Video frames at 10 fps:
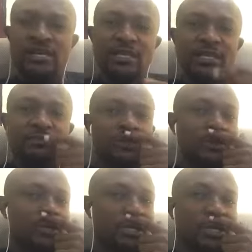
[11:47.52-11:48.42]
this
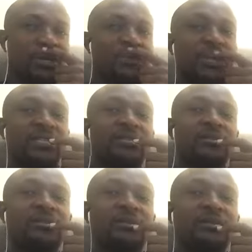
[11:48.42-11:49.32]
book with
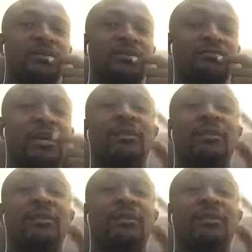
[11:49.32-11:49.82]
a